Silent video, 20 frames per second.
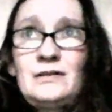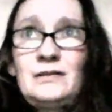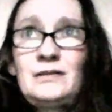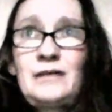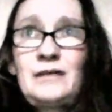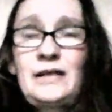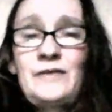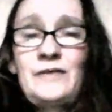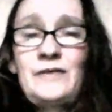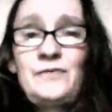
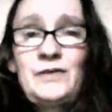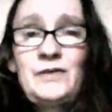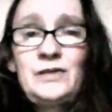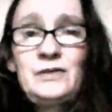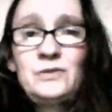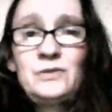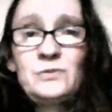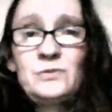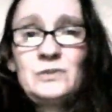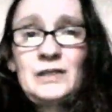Like, if,
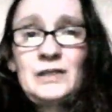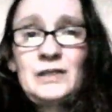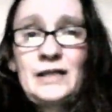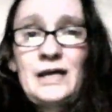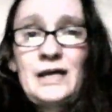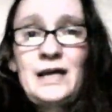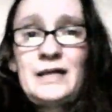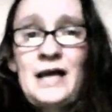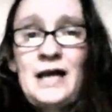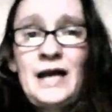you know, like
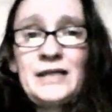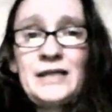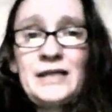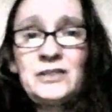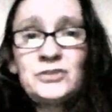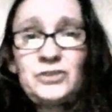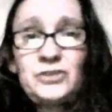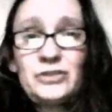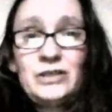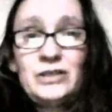I
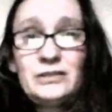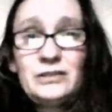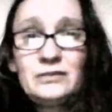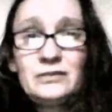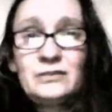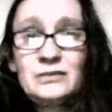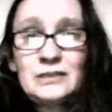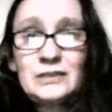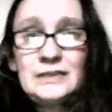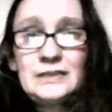can do it
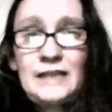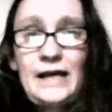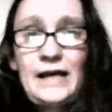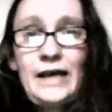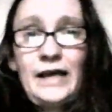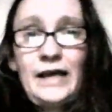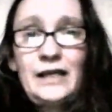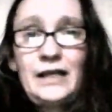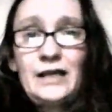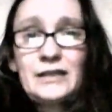on a
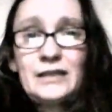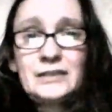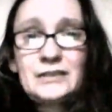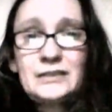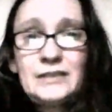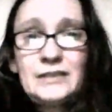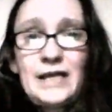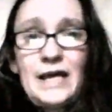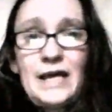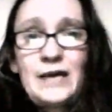day like
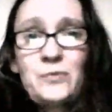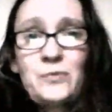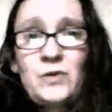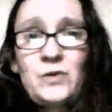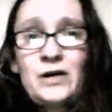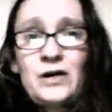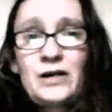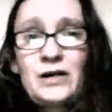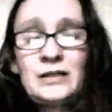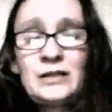today
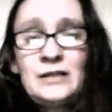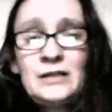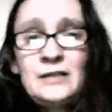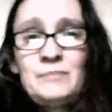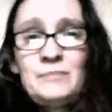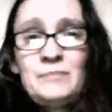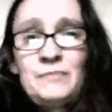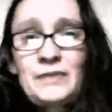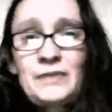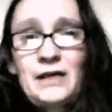where
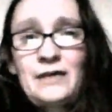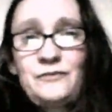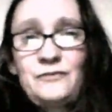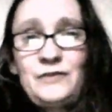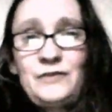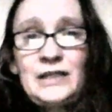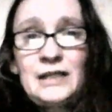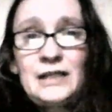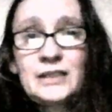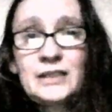I
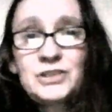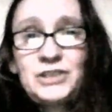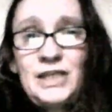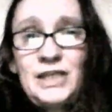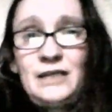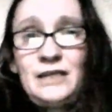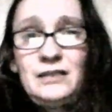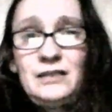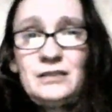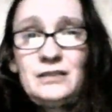feel like
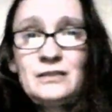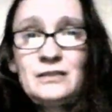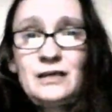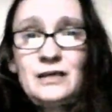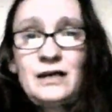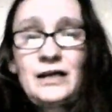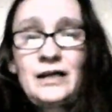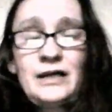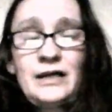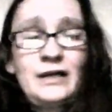shit.
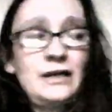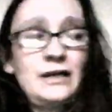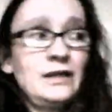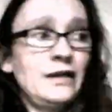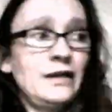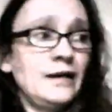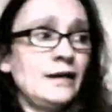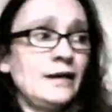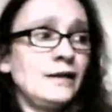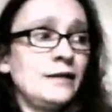I
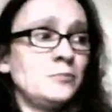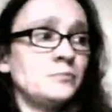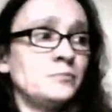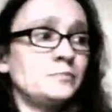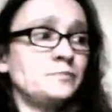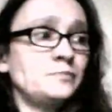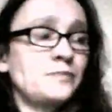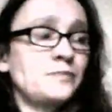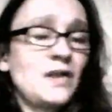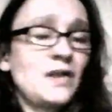
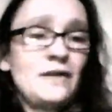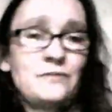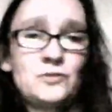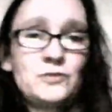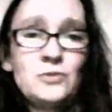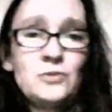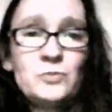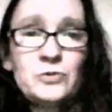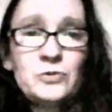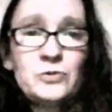have
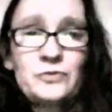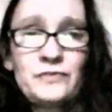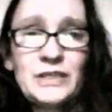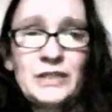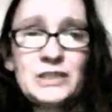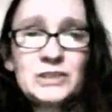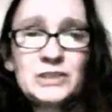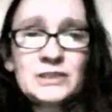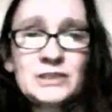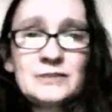no
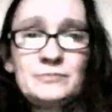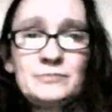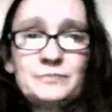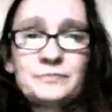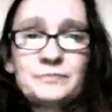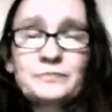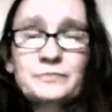motivation.